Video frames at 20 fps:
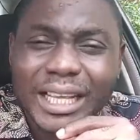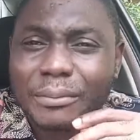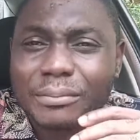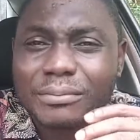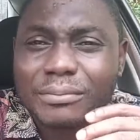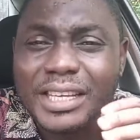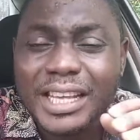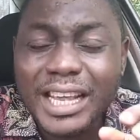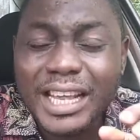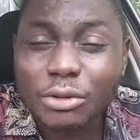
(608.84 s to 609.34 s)

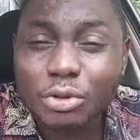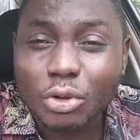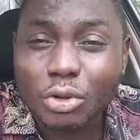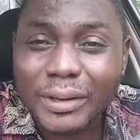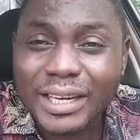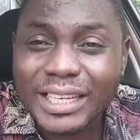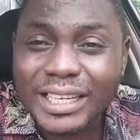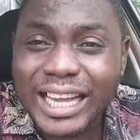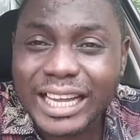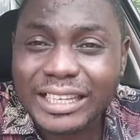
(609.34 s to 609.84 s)
But I'm
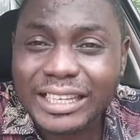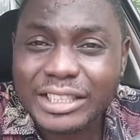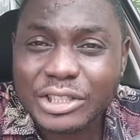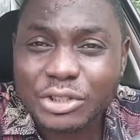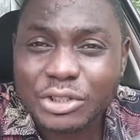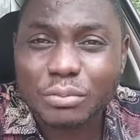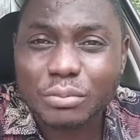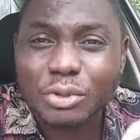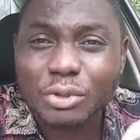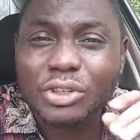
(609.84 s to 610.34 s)
here to bring
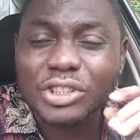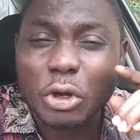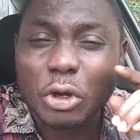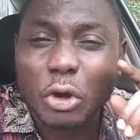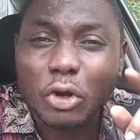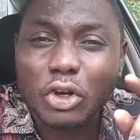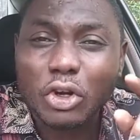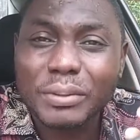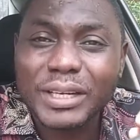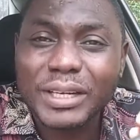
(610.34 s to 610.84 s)
out issues
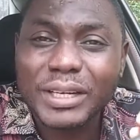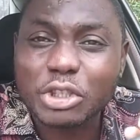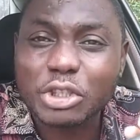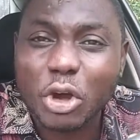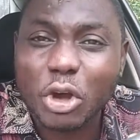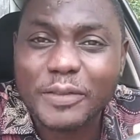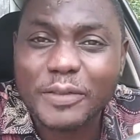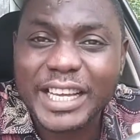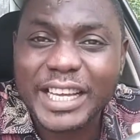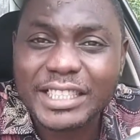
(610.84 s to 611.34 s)
because the
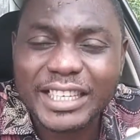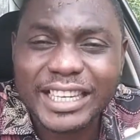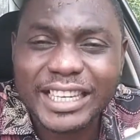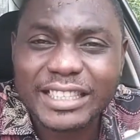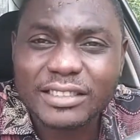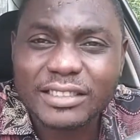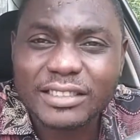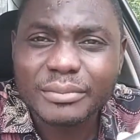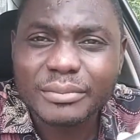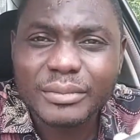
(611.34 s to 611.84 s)
culpability of
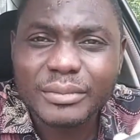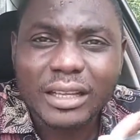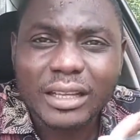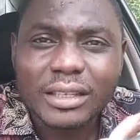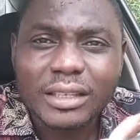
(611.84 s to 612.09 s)
Nigerians